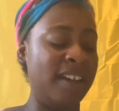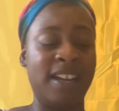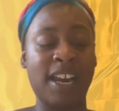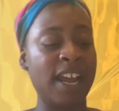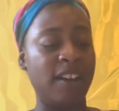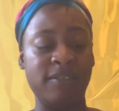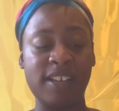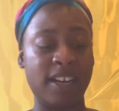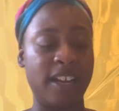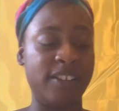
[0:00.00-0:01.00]
ain't gonna
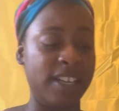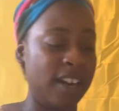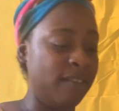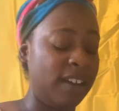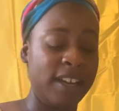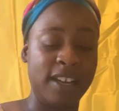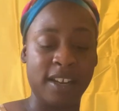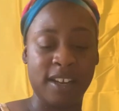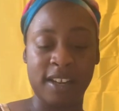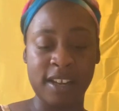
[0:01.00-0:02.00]
say that shit. I don't like
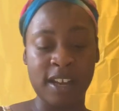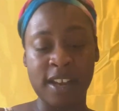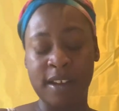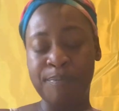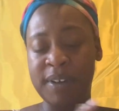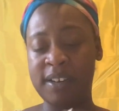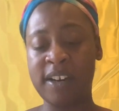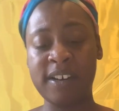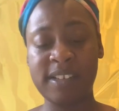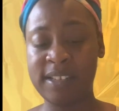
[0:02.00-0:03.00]
it. But
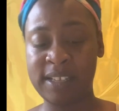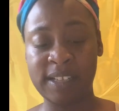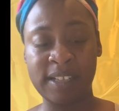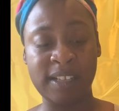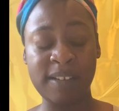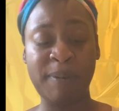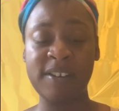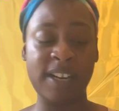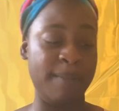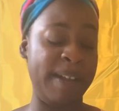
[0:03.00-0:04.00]
this
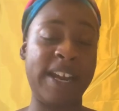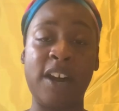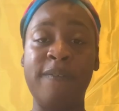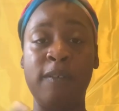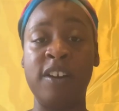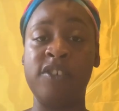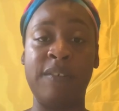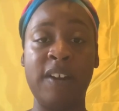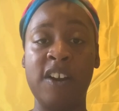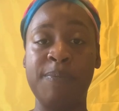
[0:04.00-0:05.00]
person need to be careful, because you're
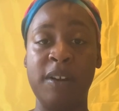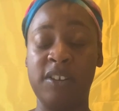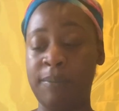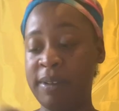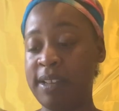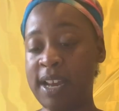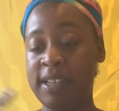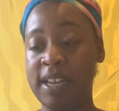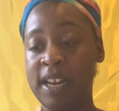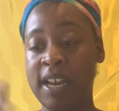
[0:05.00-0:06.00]
very spiritually
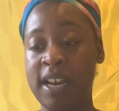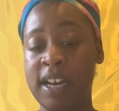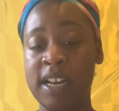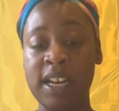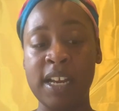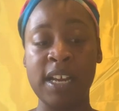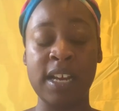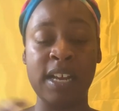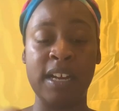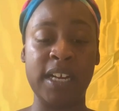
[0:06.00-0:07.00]
protected. And
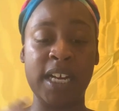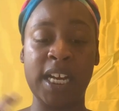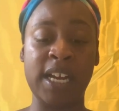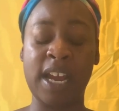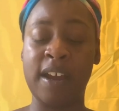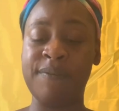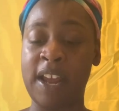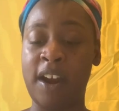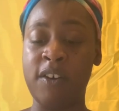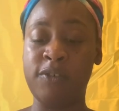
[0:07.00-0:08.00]
yeah, if
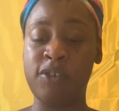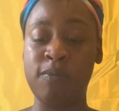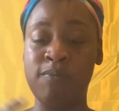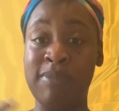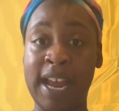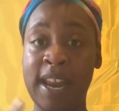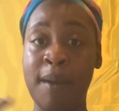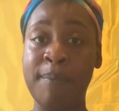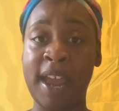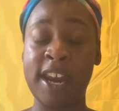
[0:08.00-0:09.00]
they hurt you that
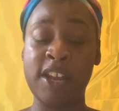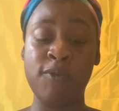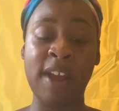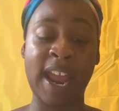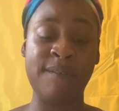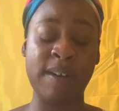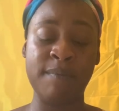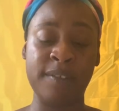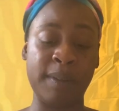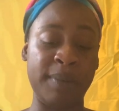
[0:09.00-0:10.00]
damn bad and you gave them nothing but